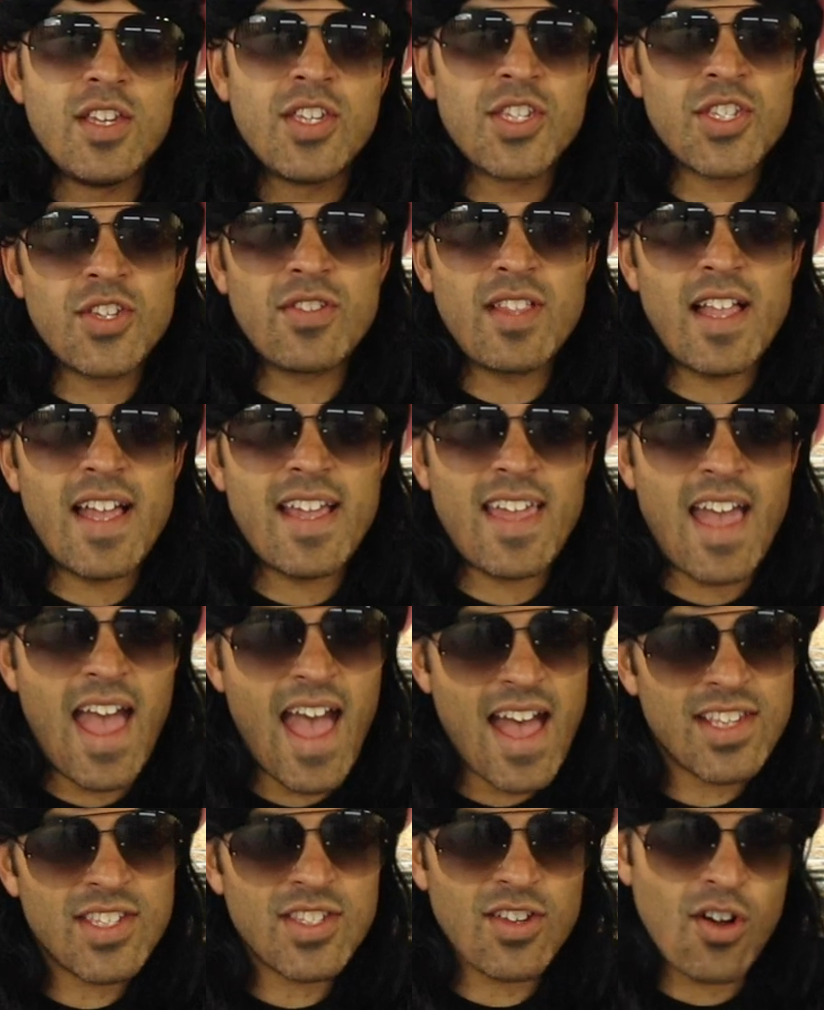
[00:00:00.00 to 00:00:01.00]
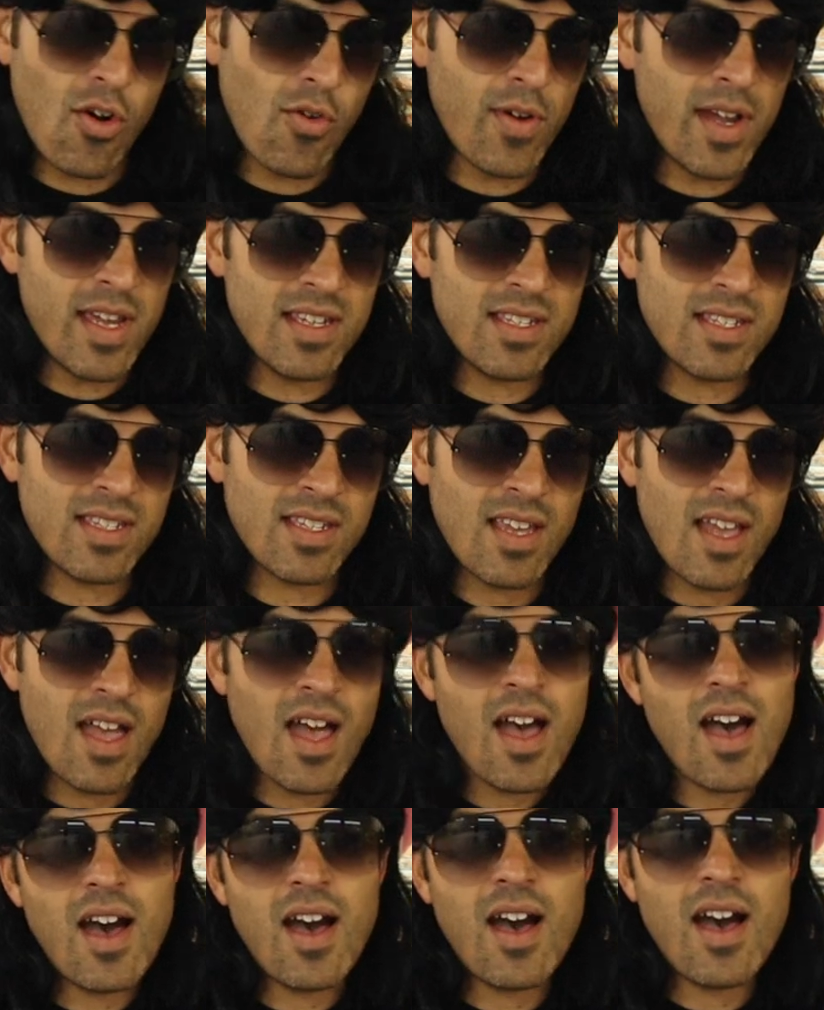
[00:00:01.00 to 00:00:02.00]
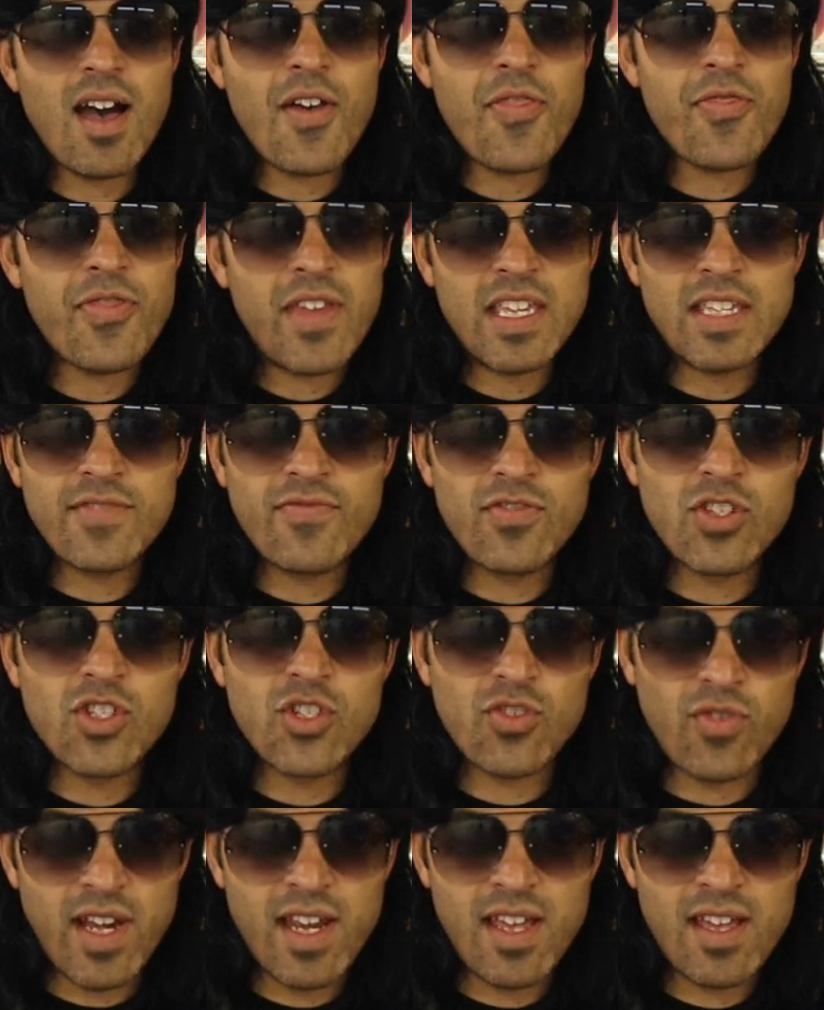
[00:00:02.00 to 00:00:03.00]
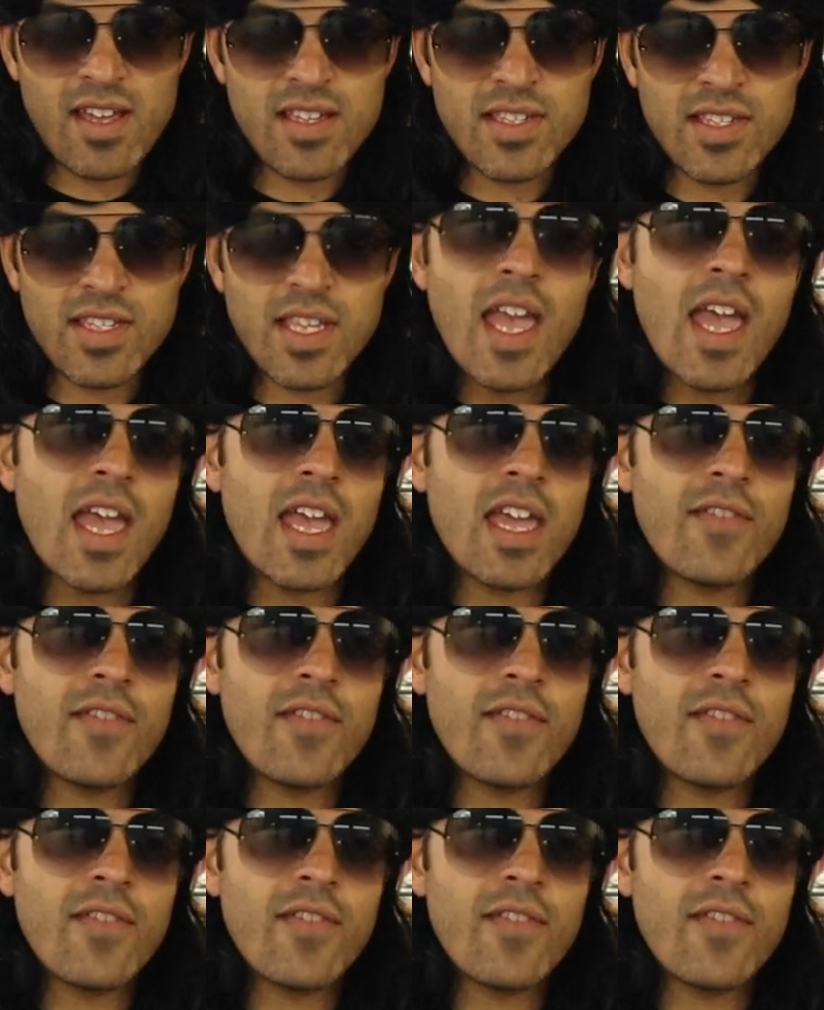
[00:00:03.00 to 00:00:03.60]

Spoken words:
So like, as always, thanks for joining us.